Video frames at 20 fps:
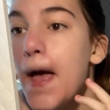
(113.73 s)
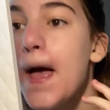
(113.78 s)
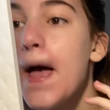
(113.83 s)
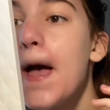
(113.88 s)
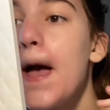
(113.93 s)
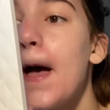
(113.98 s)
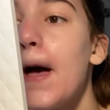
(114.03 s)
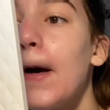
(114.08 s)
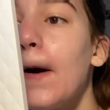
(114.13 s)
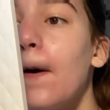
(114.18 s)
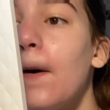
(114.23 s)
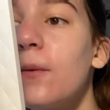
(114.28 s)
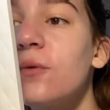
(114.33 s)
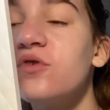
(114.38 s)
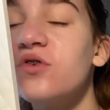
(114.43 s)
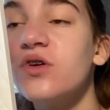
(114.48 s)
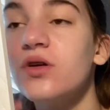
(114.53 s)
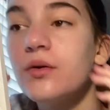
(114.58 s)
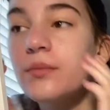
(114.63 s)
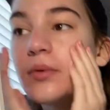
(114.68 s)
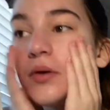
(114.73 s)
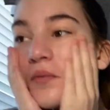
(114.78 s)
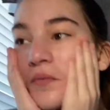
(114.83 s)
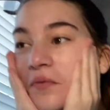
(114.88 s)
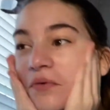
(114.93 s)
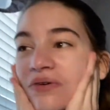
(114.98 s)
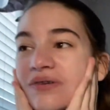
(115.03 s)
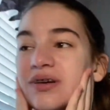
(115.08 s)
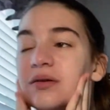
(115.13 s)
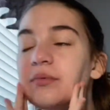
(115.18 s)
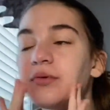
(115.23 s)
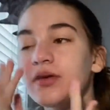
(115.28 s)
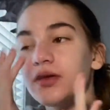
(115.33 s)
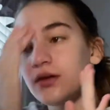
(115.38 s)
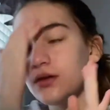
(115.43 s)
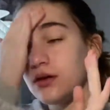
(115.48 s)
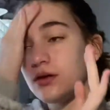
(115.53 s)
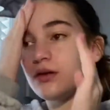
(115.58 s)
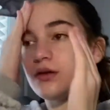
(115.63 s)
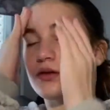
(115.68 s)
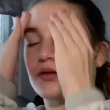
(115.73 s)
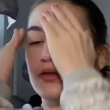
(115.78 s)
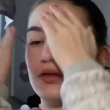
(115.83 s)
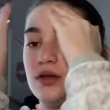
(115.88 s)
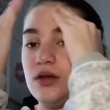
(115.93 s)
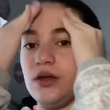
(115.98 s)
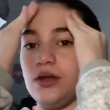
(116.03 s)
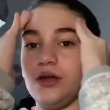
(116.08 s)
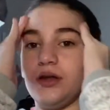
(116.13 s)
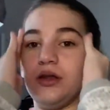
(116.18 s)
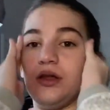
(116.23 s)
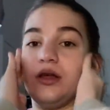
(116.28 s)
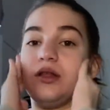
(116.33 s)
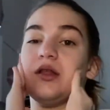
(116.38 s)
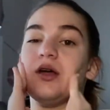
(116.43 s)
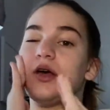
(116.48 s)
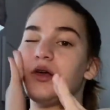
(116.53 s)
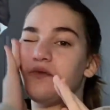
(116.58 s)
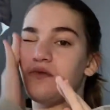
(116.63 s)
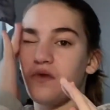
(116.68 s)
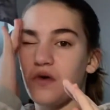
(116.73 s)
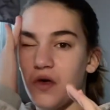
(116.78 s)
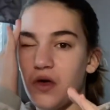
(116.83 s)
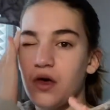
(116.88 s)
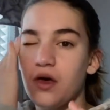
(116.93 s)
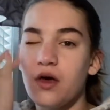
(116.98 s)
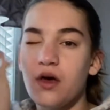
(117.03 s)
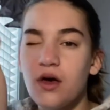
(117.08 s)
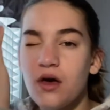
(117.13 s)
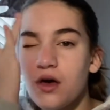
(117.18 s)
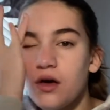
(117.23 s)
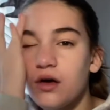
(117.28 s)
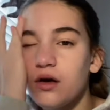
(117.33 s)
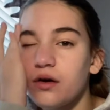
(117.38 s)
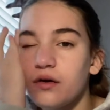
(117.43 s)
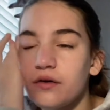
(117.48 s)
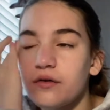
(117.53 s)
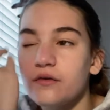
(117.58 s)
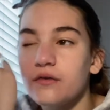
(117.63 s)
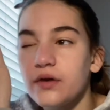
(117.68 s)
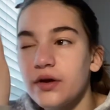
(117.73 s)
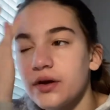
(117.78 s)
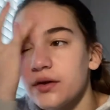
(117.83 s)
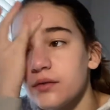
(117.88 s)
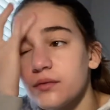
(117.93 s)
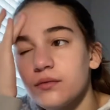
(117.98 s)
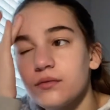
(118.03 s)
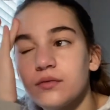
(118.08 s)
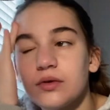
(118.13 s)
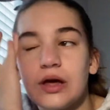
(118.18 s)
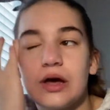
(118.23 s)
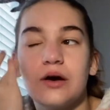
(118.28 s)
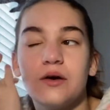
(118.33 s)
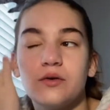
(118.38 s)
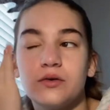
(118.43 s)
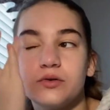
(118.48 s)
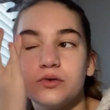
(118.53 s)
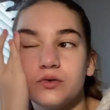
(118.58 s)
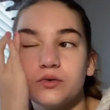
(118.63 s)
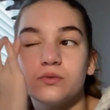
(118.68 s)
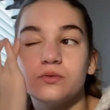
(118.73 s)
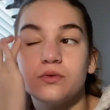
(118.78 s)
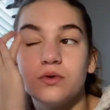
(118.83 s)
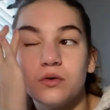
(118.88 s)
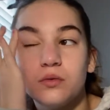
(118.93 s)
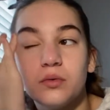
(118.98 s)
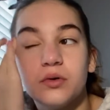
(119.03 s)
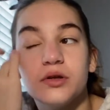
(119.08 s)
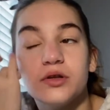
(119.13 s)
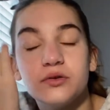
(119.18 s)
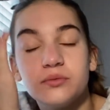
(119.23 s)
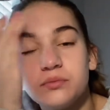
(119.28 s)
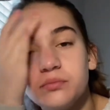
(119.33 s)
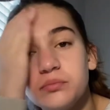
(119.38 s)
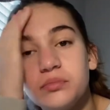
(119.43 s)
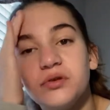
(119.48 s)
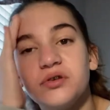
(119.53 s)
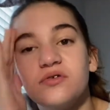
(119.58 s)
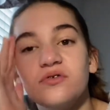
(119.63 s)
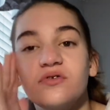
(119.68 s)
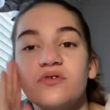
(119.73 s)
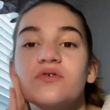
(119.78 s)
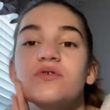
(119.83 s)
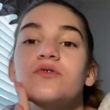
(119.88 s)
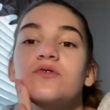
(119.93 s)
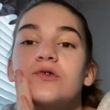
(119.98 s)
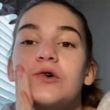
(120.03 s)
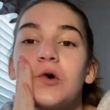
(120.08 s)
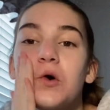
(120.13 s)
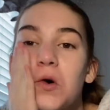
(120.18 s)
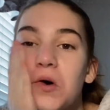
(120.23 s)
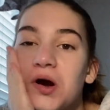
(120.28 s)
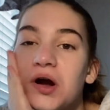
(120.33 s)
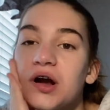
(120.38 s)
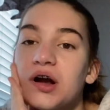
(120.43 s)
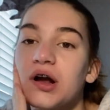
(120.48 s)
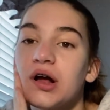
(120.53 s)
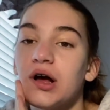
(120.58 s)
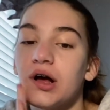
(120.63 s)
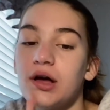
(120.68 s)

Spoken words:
Oh, I feel a pimple coming in. The day to day life of like how school was before